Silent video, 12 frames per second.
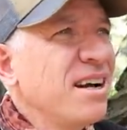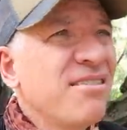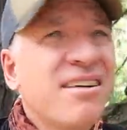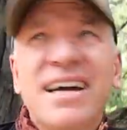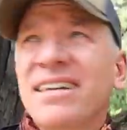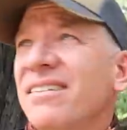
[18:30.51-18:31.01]

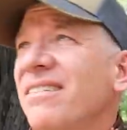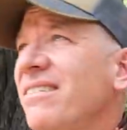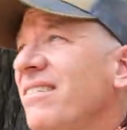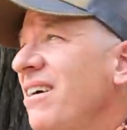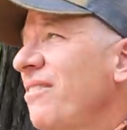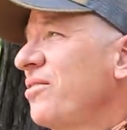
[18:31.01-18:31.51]
all right
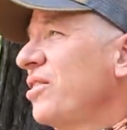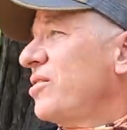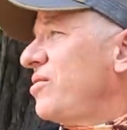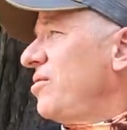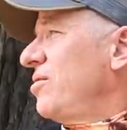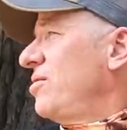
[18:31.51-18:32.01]
love
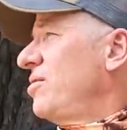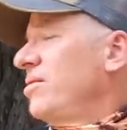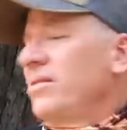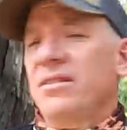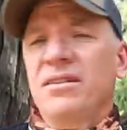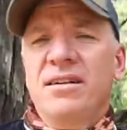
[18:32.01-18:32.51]
this
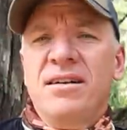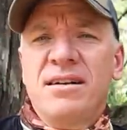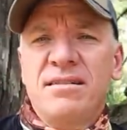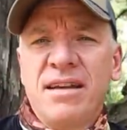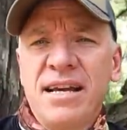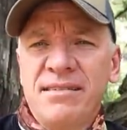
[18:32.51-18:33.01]

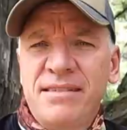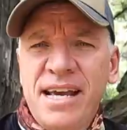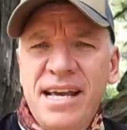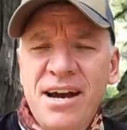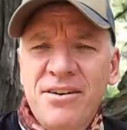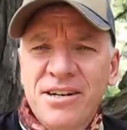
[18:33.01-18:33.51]
nice
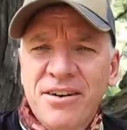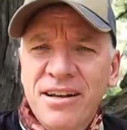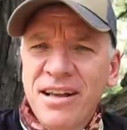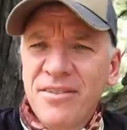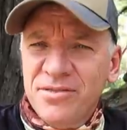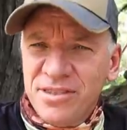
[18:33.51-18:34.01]
day out here i
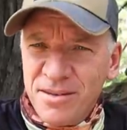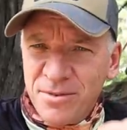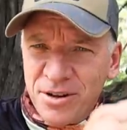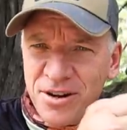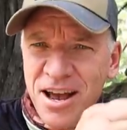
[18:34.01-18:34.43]
love summer